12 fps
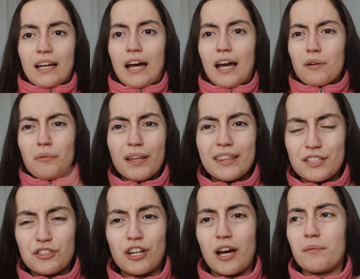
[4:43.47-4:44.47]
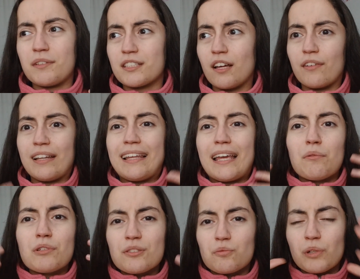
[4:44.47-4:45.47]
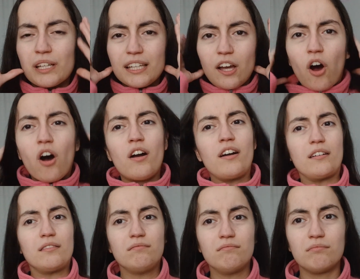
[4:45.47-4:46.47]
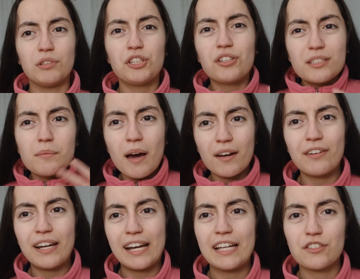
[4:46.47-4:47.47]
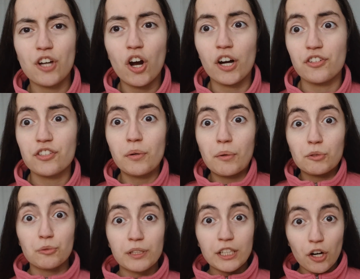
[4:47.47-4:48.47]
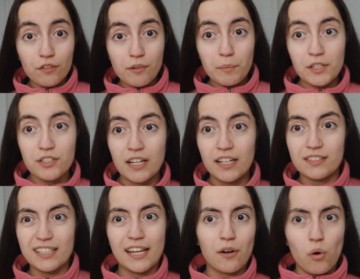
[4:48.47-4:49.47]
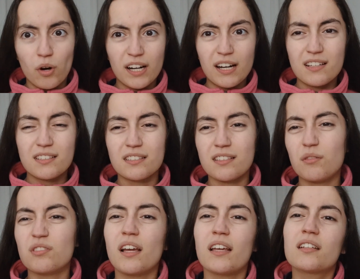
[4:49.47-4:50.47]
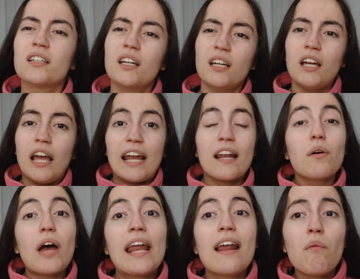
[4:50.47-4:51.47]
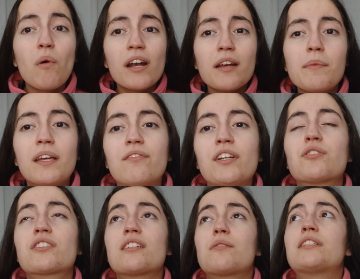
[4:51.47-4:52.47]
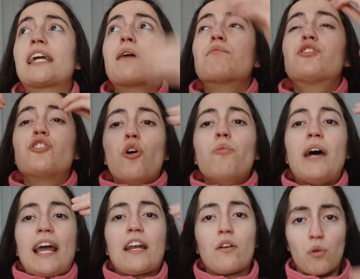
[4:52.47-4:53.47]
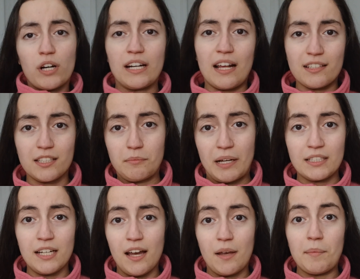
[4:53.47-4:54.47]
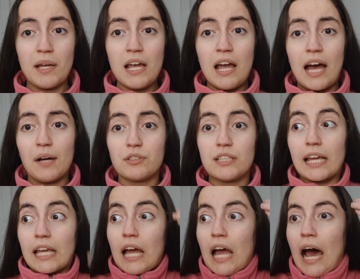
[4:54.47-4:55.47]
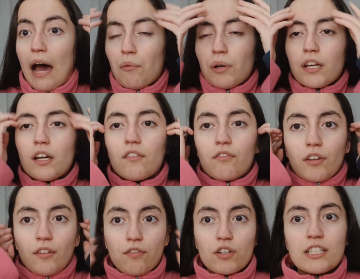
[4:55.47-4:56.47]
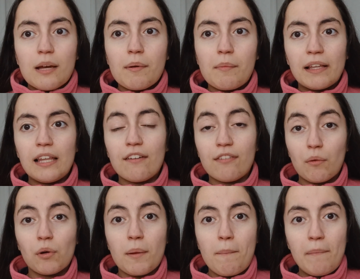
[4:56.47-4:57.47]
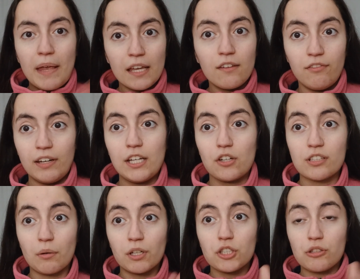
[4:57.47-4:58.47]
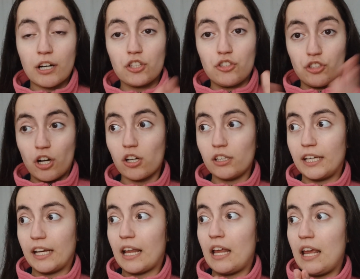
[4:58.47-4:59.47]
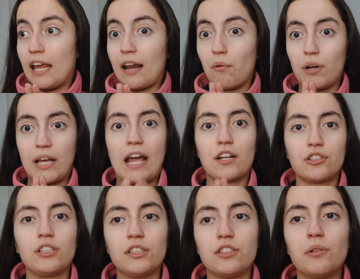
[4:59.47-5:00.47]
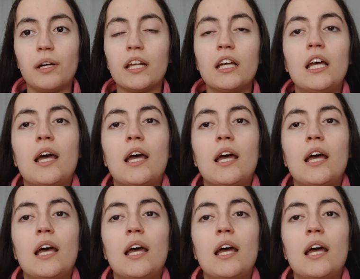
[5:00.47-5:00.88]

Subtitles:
I don't want this job and stuff. And it was really hard. When you're demotivated, it's hard. So it was really hard for me to study and to get organized because I was like, and I wanted to make videos because I was like, I'm so bad at organizing my time. I was like, I want to, for the first time in my life, I want to make videos. I want to try to juggle it, and I want to actually do it.